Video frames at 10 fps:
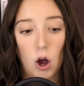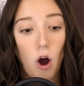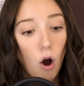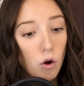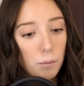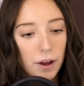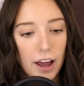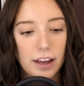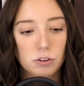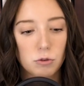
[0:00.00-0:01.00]
hope
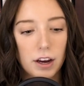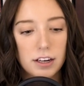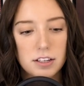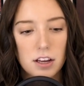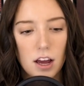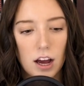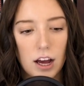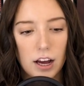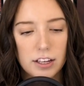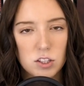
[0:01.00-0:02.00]
and great
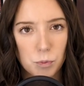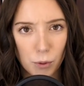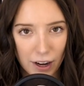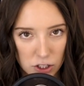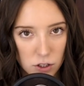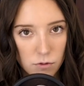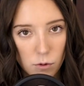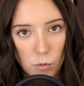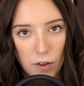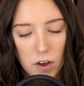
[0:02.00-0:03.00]
inspiration
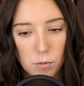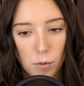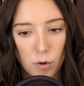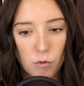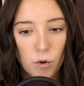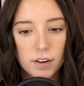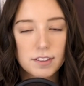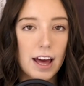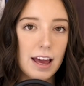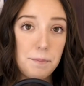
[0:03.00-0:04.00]
from William Wilberforce
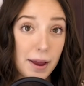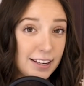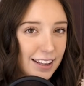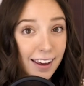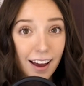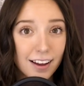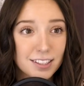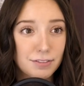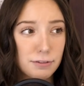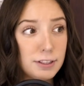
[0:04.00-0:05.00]
that it may take
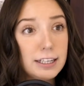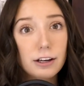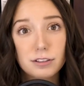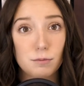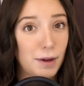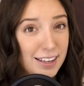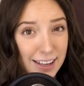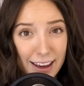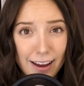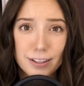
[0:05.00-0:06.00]
us 50 years. It may
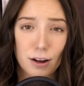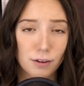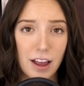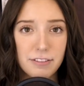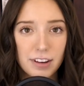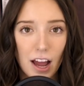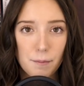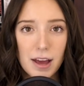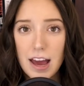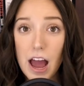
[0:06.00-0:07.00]
take us our
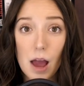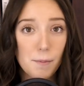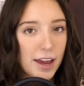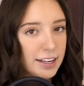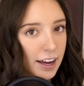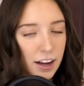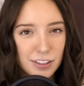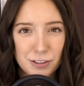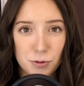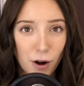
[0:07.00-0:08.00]
lifetime. It may take us
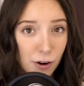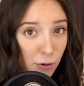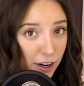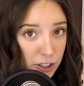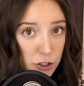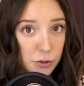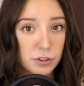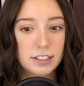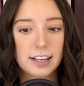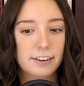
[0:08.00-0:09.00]
into our
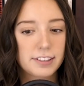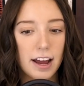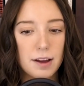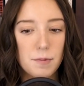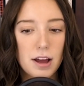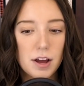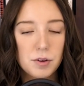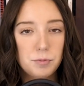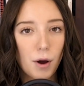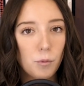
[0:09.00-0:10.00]
grandchildren's lifetime,
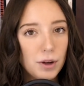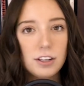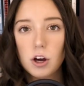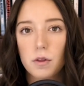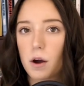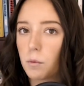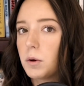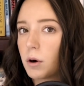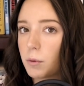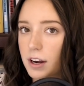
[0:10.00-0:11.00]
but we know that we
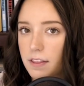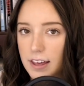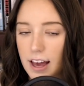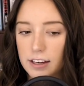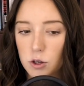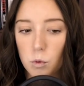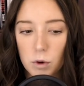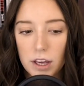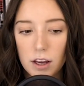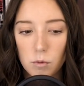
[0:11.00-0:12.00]
will win in the end.
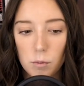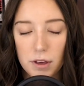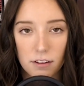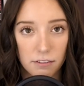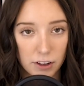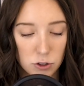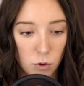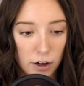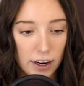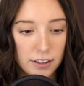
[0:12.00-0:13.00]
We will be
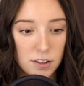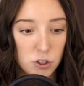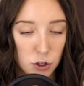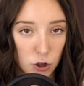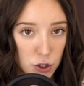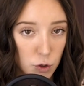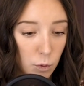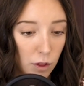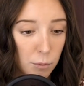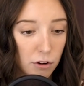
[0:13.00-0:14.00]
victorious. The church
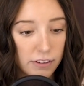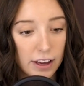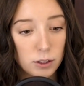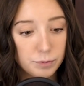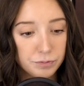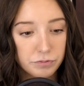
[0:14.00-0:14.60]
will prevail.